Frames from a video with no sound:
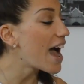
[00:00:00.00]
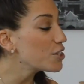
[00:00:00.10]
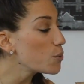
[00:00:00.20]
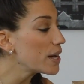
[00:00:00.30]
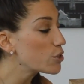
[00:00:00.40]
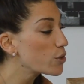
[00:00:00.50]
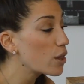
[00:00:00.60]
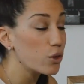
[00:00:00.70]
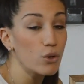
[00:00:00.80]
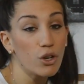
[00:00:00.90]
As you enter
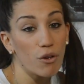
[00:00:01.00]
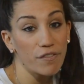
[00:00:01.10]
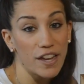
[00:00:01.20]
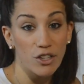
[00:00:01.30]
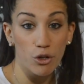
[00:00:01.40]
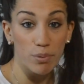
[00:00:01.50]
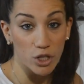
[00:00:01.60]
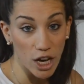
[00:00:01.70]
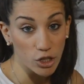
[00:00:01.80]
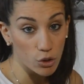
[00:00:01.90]
the luteal phase, your
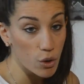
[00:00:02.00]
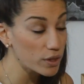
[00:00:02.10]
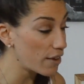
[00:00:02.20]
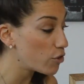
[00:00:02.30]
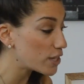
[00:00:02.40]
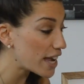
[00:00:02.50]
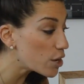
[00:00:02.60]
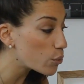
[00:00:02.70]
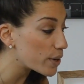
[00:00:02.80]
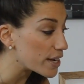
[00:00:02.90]
progesterone levels
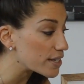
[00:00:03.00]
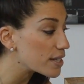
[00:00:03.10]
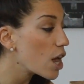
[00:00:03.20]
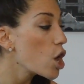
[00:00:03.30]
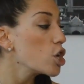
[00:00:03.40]
increase.